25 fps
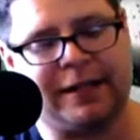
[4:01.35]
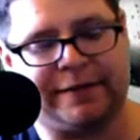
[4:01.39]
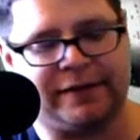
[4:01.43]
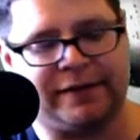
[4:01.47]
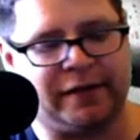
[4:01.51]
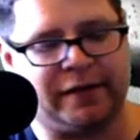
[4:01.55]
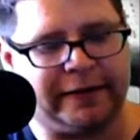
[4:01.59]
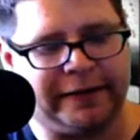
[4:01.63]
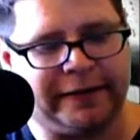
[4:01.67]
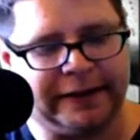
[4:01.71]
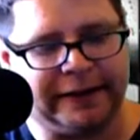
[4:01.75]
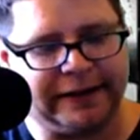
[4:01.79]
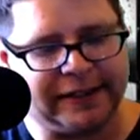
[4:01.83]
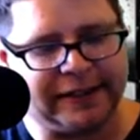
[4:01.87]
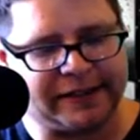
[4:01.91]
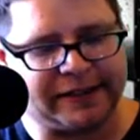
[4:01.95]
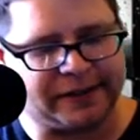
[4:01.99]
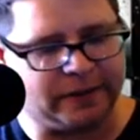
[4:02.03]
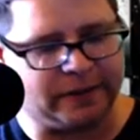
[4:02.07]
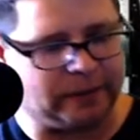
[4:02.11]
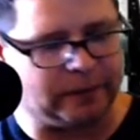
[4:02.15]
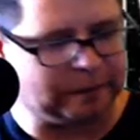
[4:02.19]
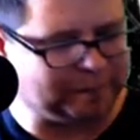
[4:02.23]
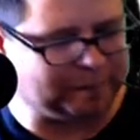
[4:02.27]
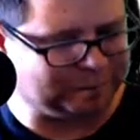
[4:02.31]
So I think that's
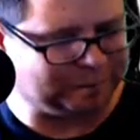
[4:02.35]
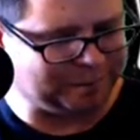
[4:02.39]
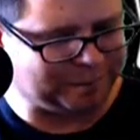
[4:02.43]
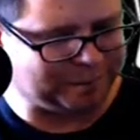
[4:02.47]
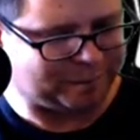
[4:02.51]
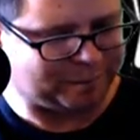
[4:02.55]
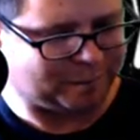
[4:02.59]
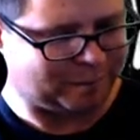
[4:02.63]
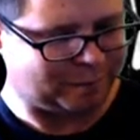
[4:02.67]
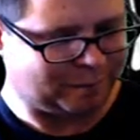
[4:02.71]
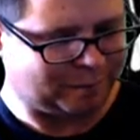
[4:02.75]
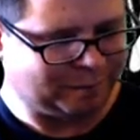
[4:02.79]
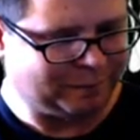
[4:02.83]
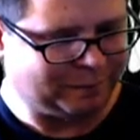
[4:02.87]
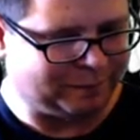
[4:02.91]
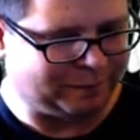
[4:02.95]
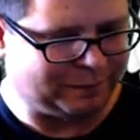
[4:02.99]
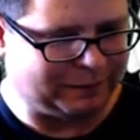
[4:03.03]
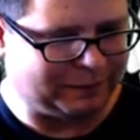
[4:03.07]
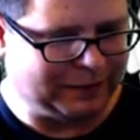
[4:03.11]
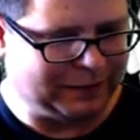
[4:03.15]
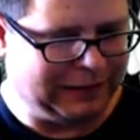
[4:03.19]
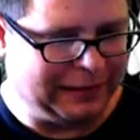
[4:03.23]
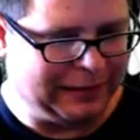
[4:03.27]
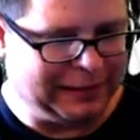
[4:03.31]
cool.
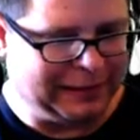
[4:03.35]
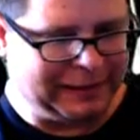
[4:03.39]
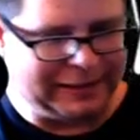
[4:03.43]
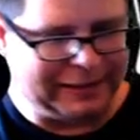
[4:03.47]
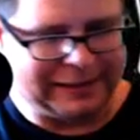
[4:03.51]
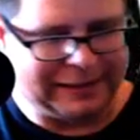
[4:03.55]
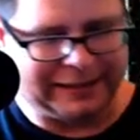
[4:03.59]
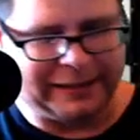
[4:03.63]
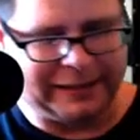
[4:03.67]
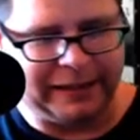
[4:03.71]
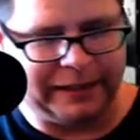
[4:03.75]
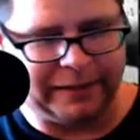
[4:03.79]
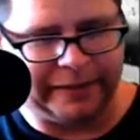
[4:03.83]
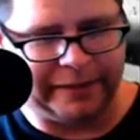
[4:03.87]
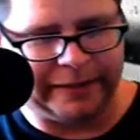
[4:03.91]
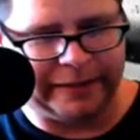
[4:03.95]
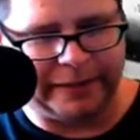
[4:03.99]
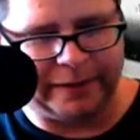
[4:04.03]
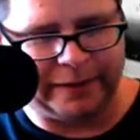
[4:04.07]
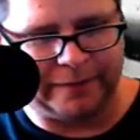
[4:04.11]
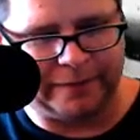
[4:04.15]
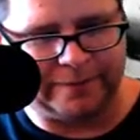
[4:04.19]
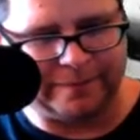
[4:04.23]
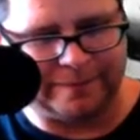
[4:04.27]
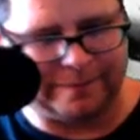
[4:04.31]
So here we
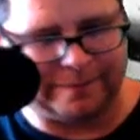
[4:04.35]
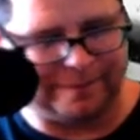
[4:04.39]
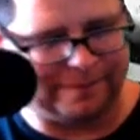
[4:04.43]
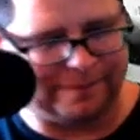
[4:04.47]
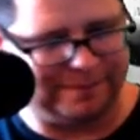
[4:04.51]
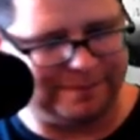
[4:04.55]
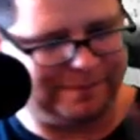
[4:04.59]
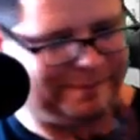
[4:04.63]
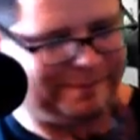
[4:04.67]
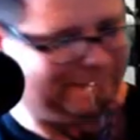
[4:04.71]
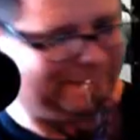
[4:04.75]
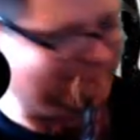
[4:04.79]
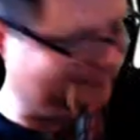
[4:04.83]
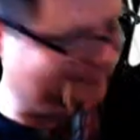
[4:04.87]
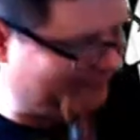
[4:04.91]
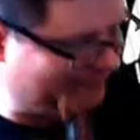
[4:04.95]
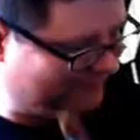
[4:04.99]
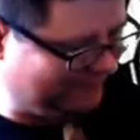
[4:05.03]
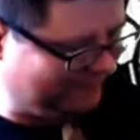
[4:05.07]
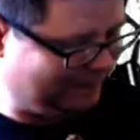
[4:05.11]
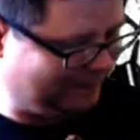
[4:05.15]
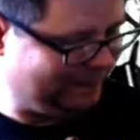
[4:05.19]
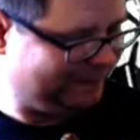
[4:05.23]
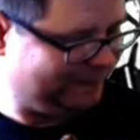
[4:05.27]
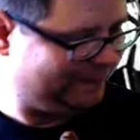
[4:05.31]
go.
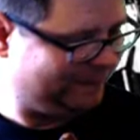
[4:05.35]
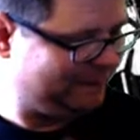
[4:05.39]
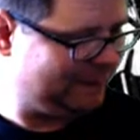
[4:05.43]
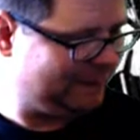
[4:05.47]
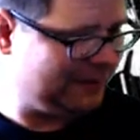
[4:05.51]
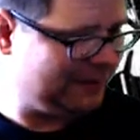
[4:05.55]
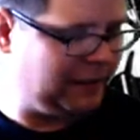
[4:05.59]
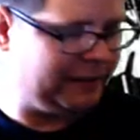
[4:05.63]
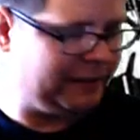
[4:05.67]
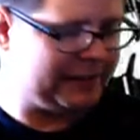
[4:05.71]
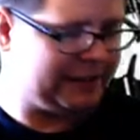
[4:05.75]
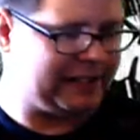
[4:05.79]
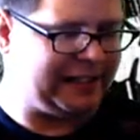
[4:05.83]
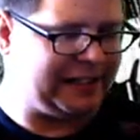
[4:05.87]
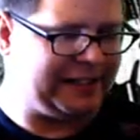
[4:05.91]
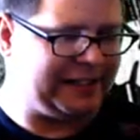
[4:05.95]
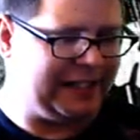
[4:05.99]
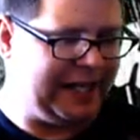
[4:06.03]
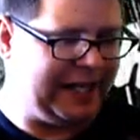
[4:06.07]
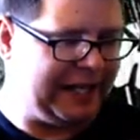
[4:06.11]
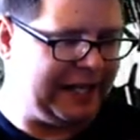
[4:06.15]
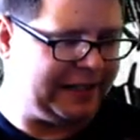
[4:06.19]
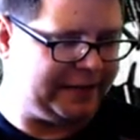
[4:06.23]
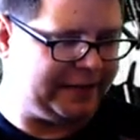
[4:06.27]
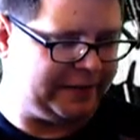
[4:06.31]
Oh, he's got his
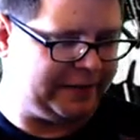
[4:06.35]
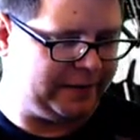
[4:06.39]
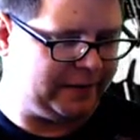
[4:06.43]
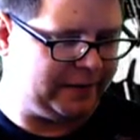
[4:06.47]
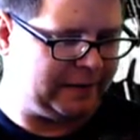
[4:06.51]
hat too.